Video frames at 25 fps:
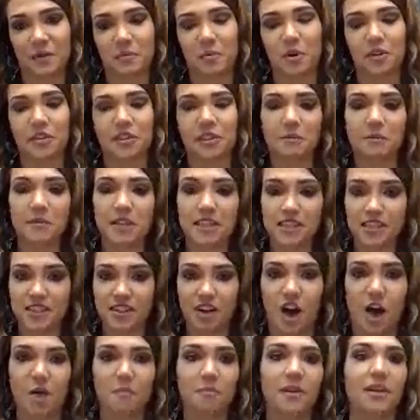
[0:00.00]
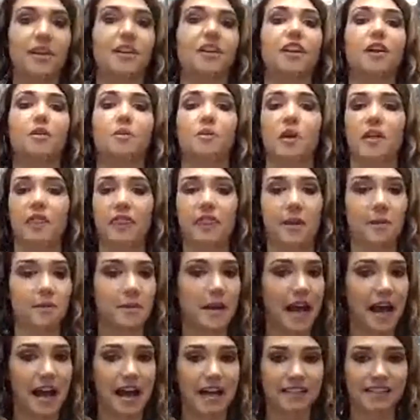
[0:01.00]
I want them to stop me, and I want
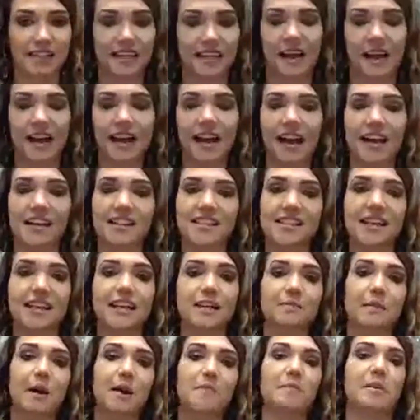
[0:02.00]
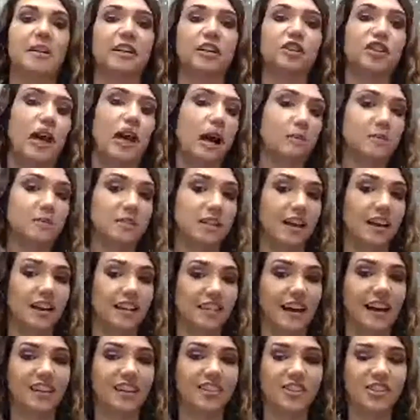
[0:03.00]
them to ask. And I set them up into traps
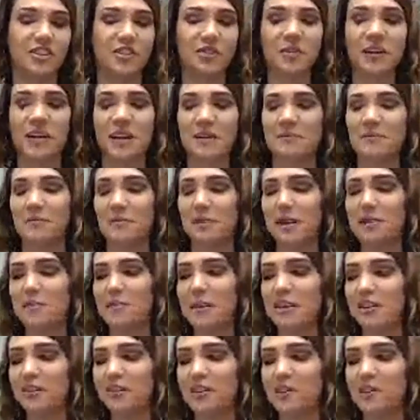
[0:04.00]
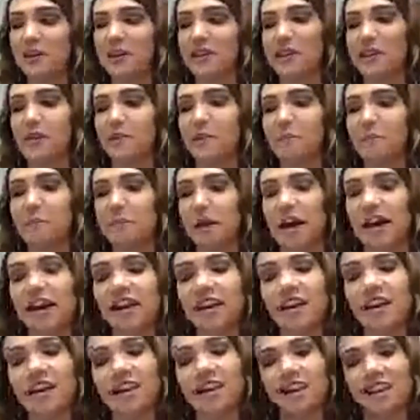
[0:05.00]
like that too when I'm interviewing.
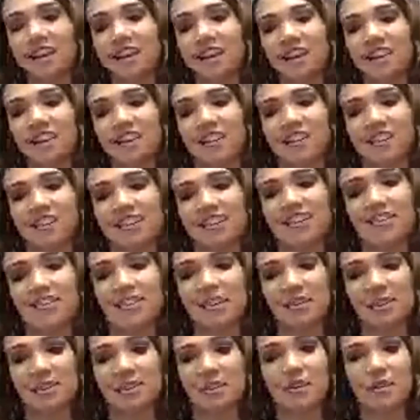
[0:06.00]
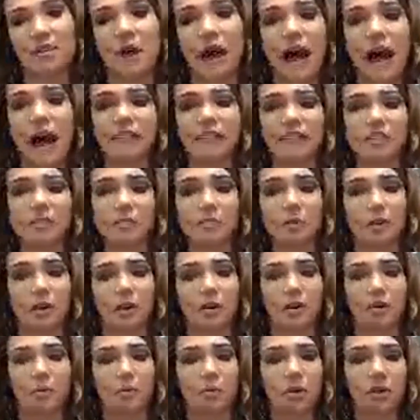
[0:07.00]
But you don't have to
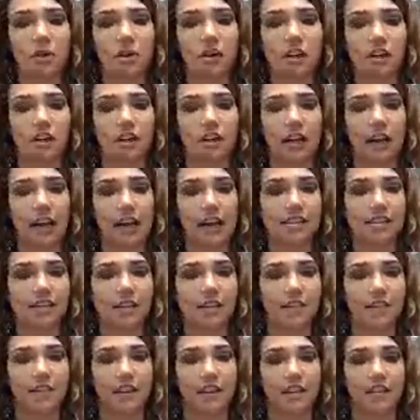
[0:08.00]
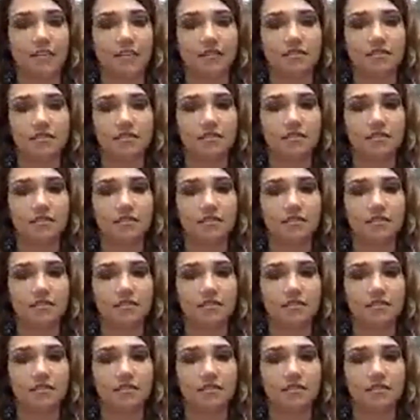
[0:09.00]
probe a good ISA fit.